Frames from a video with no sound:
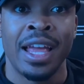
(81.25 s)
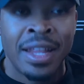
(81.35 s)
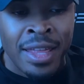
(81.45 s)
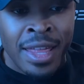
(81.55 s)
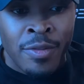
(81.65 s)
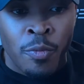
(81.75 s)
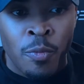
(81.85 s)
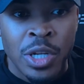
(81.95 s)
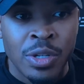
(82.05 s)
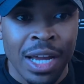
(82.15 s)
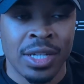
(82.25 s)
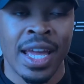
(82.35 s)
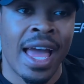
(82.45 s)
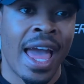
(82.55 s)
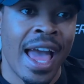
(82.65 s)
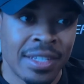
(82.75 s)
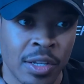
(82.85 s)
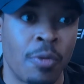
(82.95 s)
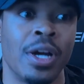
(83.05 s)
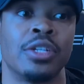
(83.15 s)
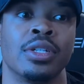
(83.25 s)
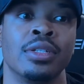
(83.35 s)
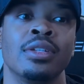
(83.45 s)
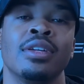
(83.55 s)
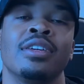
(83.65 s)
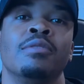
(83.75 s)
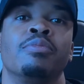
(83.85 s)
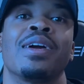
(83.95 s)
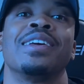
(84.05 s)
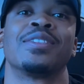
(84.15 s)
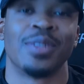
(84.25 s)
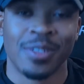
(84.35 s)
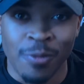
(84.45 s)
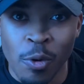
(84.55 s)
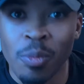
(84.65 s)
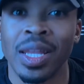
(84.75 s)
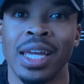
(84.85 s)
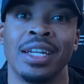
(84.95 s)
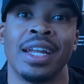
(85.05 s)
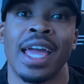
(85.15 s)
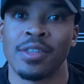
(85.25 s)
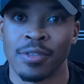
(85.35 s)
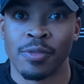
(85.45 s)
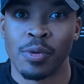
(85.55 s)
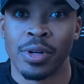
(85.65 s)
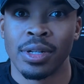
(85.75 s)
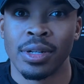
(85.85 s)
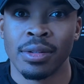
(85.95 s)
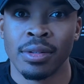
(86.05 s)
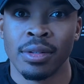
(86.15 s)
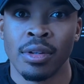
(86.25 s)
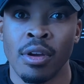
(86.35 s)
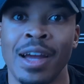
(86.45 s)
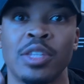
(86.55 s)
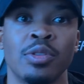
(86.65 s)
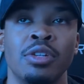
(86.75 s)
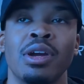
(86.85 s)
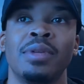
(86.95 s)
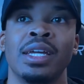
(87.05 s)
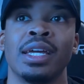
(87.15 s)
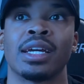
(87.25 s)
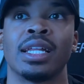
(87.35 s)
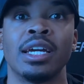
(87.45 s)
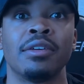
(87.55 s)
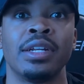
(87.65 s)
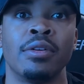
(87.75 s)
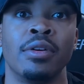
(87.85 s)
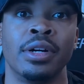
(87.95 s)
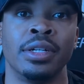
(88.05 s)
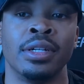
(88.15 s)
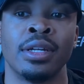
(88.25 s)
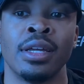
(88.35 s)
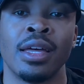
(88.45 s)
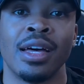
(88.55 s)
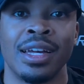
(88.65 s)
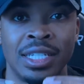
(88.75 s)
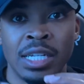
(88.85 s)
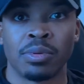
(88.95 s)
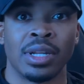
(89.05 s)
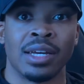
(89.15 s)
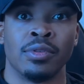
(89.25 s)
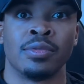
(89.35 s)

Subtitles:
And once you actually ask the question, your brain starts formulating an answer for it, right? So you're able to get clarity on a deeper level.